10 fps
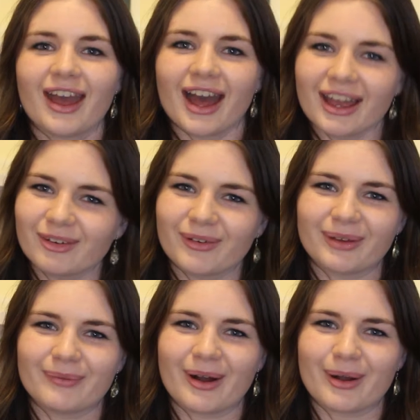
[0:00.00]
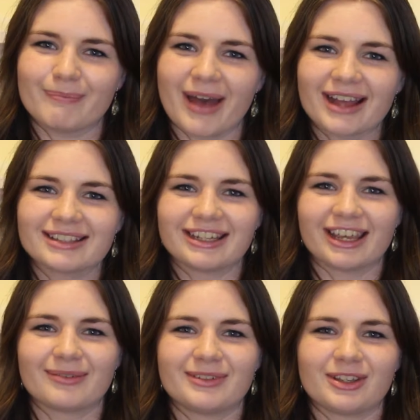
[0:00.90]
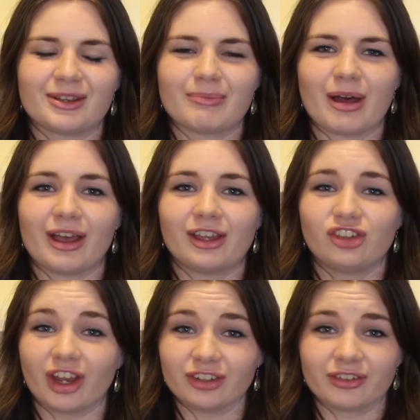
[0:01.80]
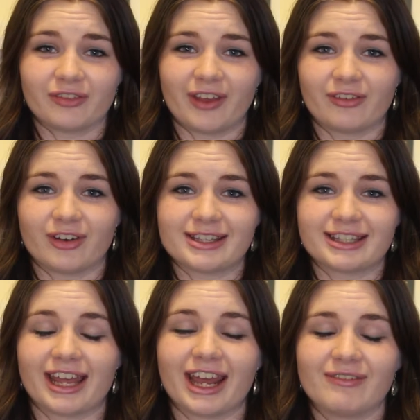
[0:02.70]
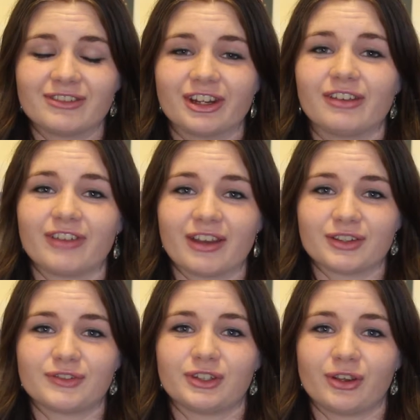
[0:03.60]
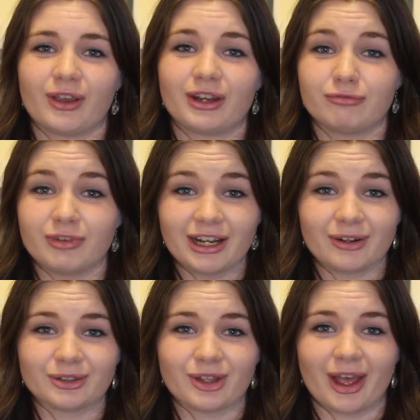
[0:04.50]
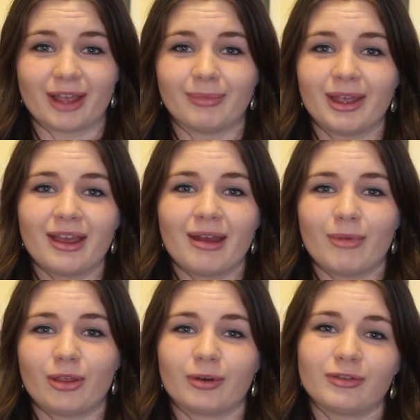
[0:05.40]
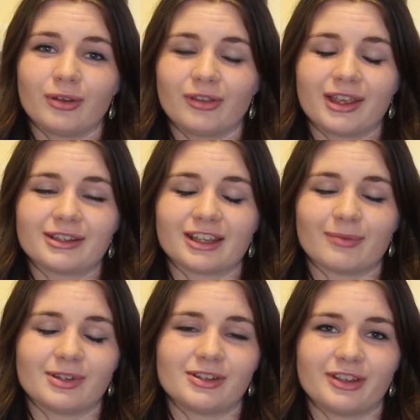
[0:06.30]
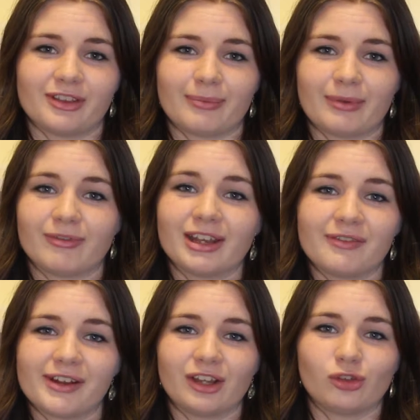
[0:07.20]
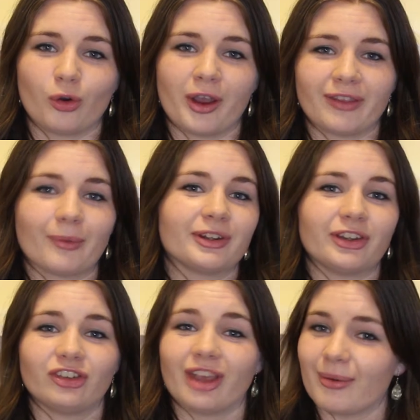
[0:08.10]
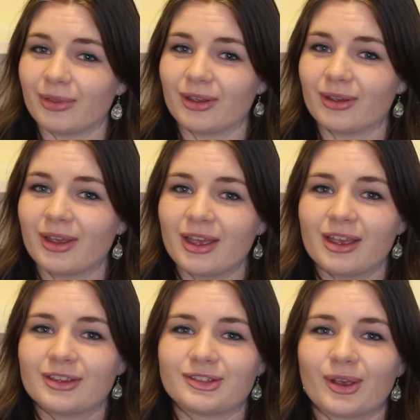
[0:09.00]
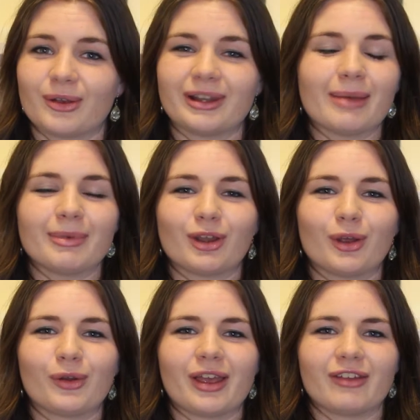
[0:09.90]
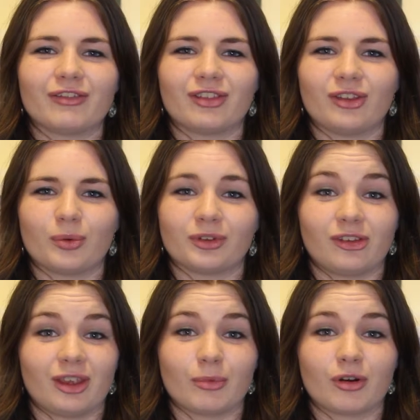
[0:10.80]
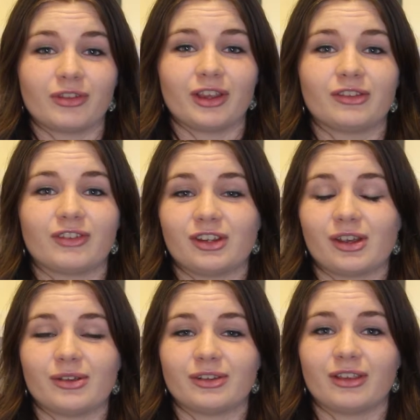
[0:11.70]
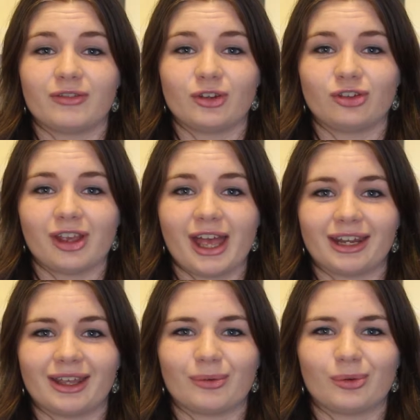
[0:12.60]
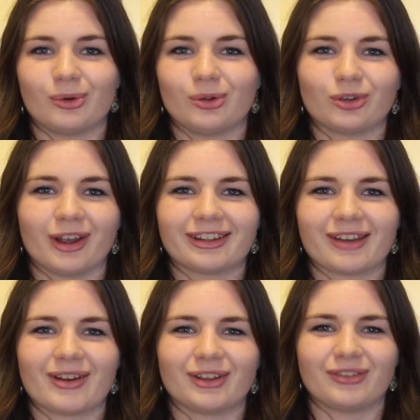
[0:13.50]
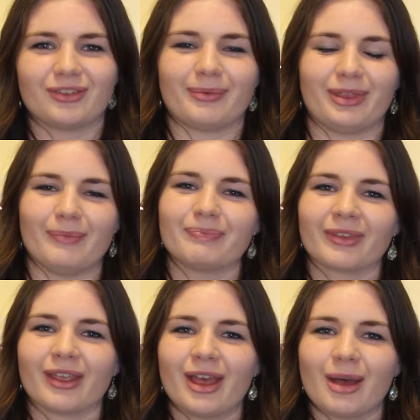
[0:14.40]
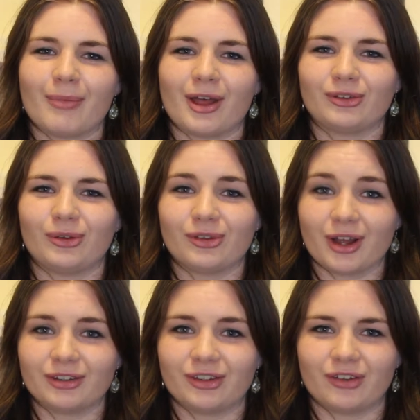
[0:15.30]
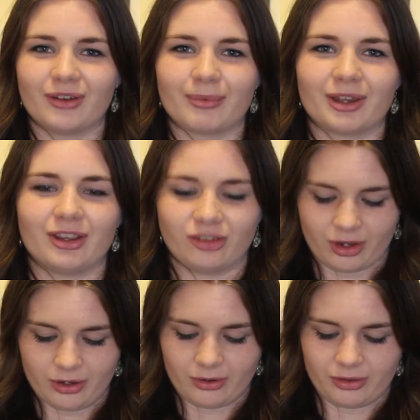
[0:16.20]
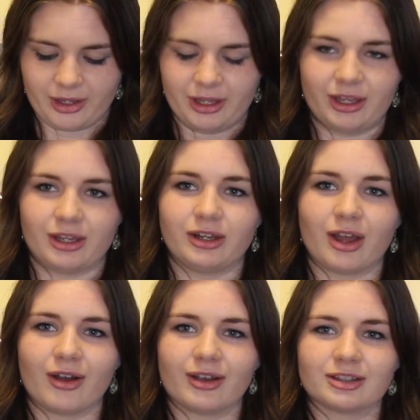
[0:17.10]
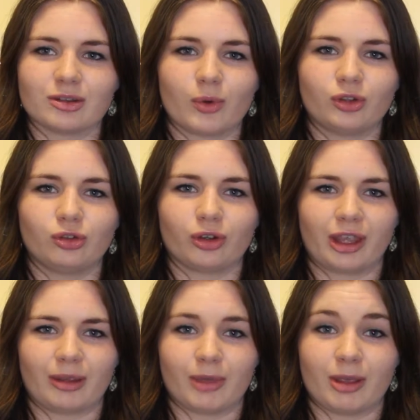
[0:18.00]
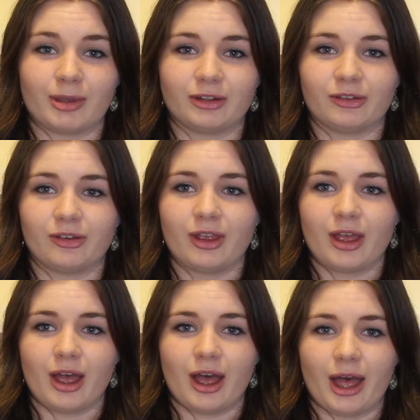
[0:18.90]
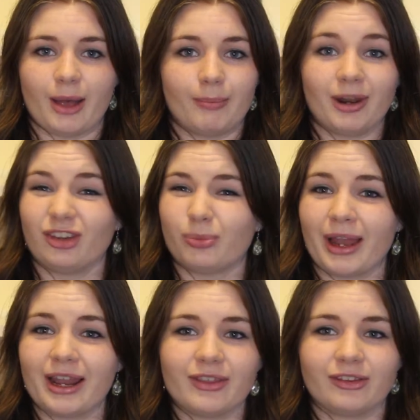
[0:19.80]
Hi everyone and welcome back. Today I'm going to be doing my January favourites, and I haven't done a favourites video in a really long time, but there are a few things I've been using that I've been really enjoying that I wanted to share with you. So let me know if you want to see more of these videos in the future and I will try to get around to filming them. But to start us off, I'm going to show you the NARS One Shocking Moment blush palette.